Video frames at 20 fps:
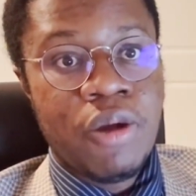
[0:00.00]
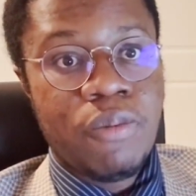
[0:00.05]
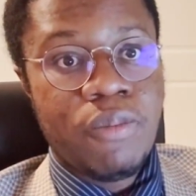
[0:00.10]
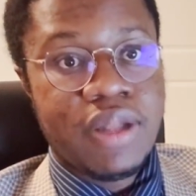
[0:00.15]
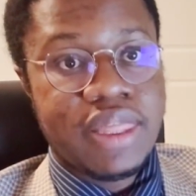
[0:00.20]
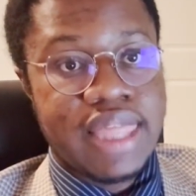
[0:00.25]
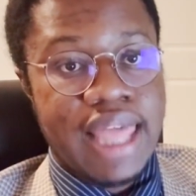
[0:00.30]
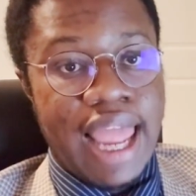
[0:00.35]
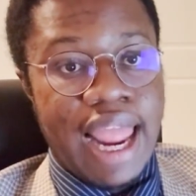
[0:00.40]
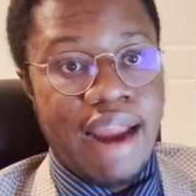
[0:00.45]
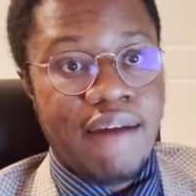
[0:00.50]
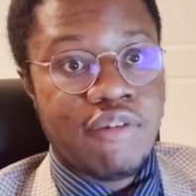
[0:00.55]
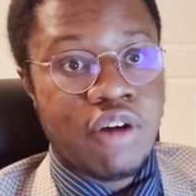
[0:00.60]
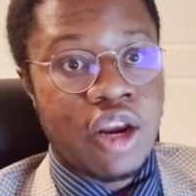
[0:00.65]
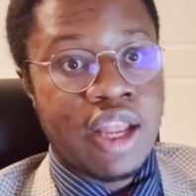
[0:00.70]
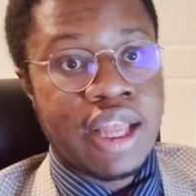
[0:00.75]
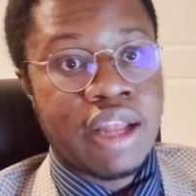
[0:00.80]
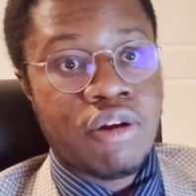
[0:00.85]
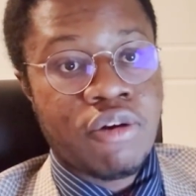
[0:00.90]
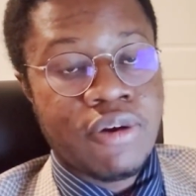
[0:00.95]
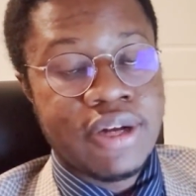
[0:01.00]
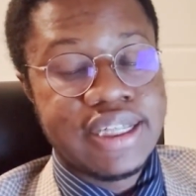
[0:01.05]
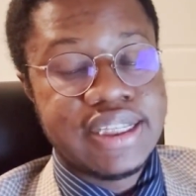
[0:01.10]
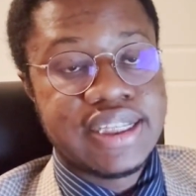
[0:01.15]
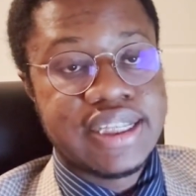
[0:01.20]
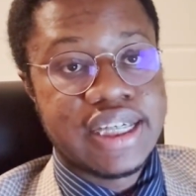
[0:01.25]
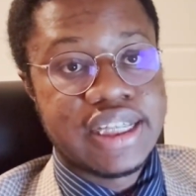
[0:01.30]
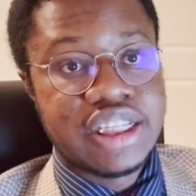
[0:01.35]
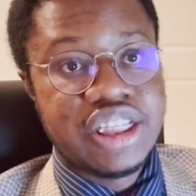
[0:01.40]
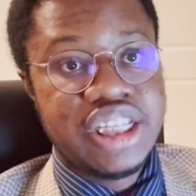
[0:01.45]
with the
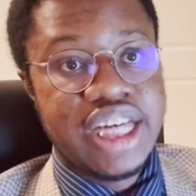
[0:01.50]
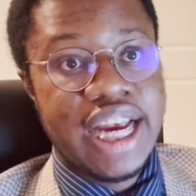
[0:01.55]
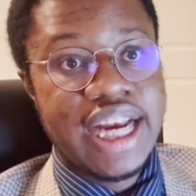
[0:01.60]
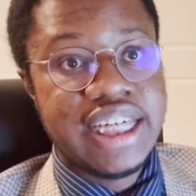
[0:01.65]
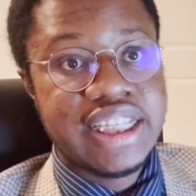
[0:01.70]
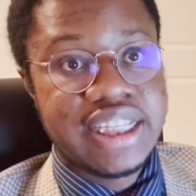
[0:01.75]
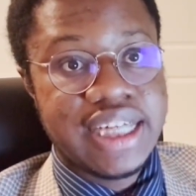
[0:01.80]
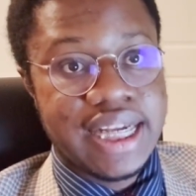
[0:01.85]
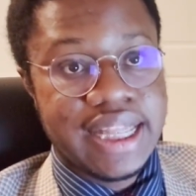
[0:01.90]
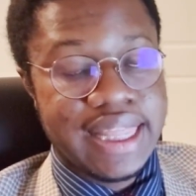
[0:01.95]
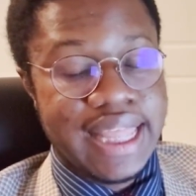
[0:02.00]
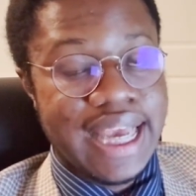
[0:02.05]
ever-increasing changing